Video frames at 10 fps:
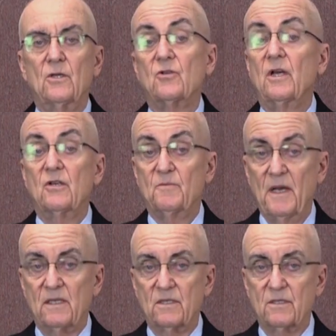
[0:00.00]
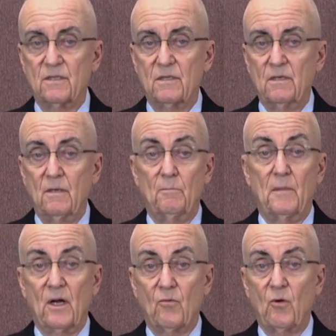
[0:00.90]
So here's men's.
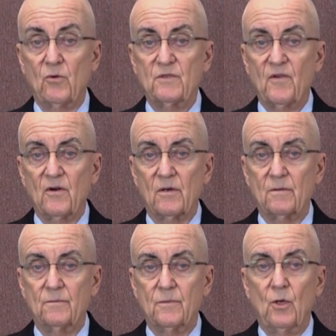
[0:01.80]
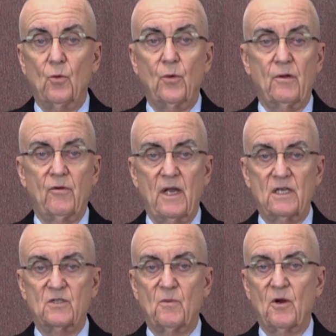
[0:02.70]
Men are always fertile. We create
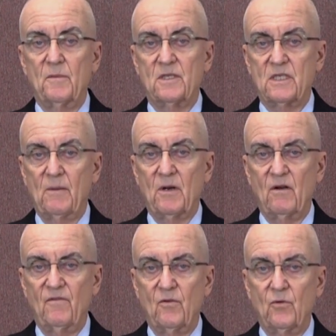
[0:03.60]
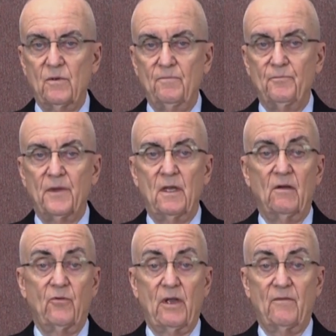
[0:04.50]
sperm and seminal fluid.
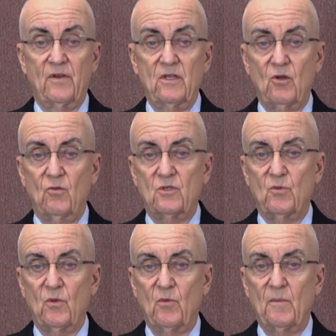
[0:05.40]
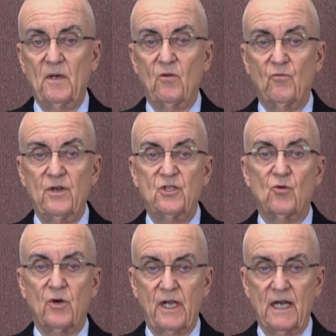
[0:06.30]
If we have intercourse with a woman and reach
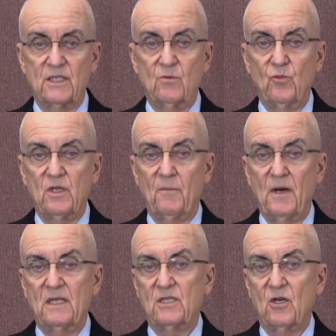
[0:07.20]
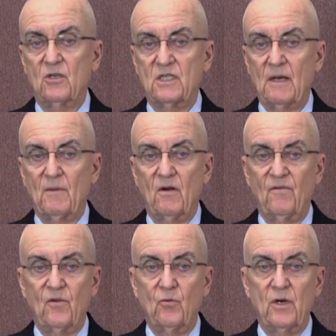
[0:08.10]
orgasm, we deposit our seminal
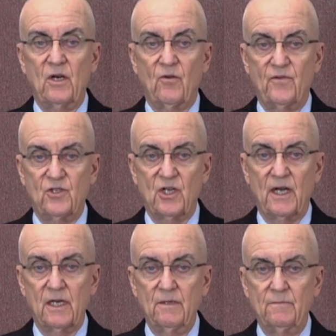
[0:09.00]
fluid in her vagina.